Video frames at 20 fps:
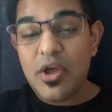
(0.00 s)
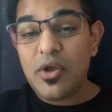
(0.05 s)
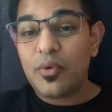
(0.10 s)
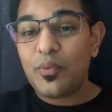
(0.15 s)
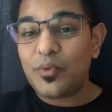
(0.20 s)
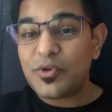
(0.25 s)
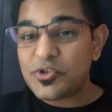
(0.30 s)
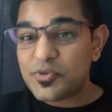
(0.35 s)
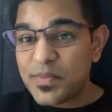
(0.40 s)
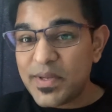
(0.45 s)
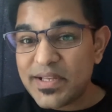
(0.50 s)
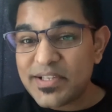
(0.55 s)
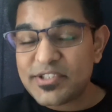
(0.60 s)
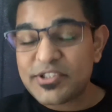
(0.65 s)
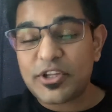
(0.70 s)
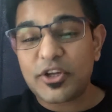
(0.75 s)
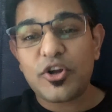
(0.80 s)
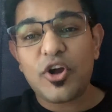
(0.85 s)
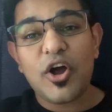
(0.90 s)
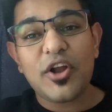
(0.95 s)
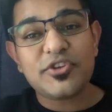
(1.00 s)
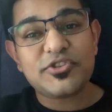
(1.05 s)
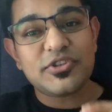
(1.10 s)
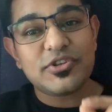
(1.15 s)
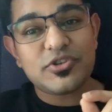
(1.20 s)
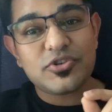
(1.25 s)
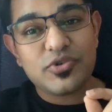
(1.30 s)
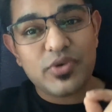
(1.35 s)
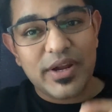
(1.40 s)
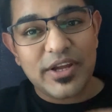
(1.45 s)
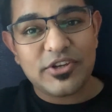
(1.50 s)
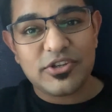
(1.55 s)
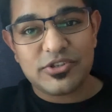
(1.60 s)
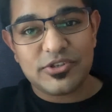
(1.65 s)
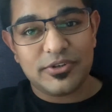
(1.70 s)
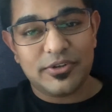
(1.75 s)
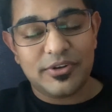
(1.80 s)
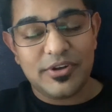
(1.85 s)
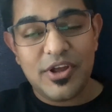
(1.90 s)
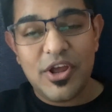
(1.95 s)
which means the
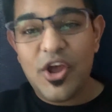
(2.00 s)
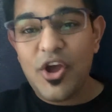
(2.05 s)
concentration